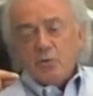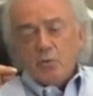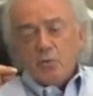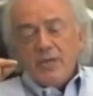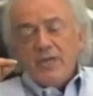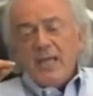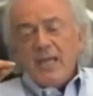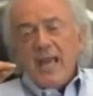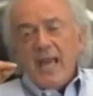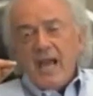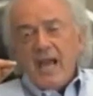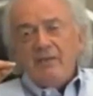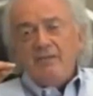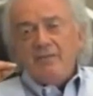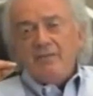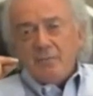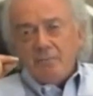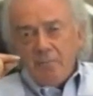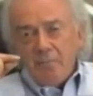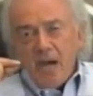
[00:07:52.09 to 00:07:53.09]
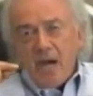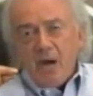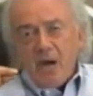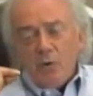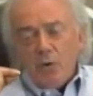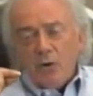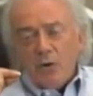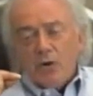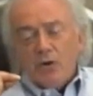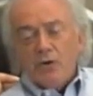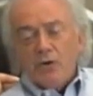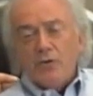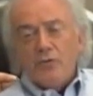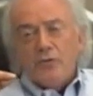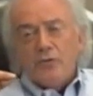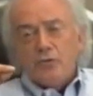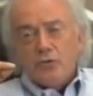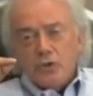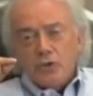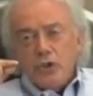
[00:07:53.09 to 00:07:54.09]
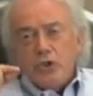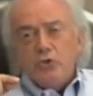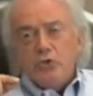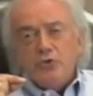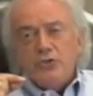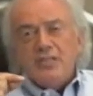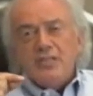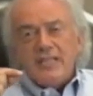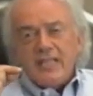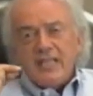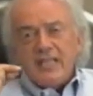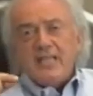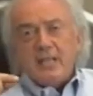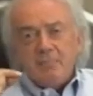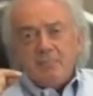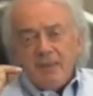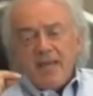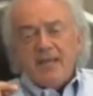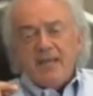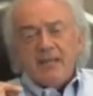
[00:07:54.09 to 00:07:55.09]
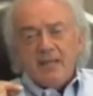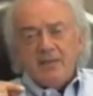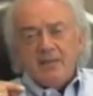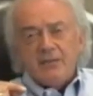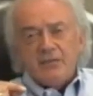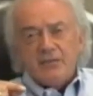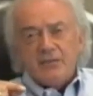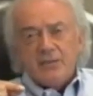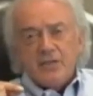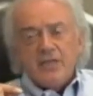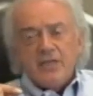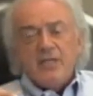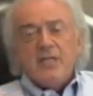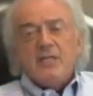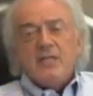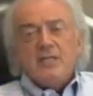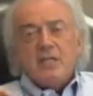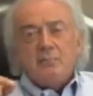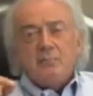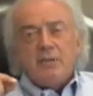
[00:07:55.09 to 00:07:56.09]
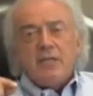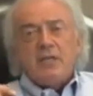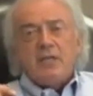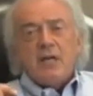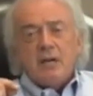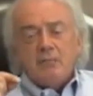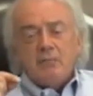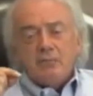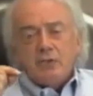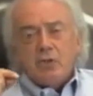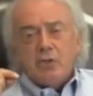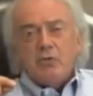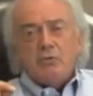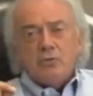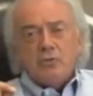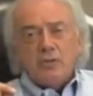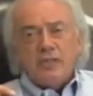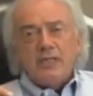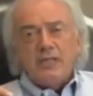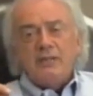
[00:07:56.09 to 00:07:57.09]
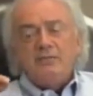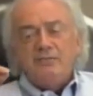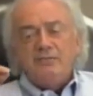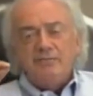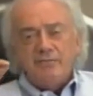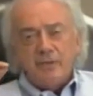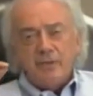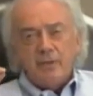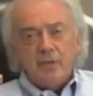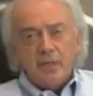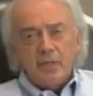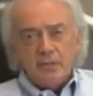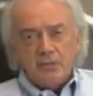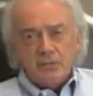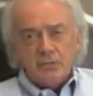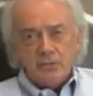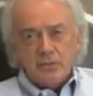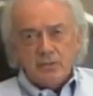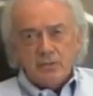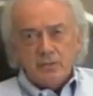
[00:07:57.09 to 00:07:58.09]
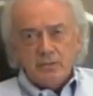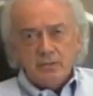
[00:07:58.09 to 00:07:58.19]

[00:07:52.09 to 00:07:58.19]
we have the power through choosing independence to become totally fearless.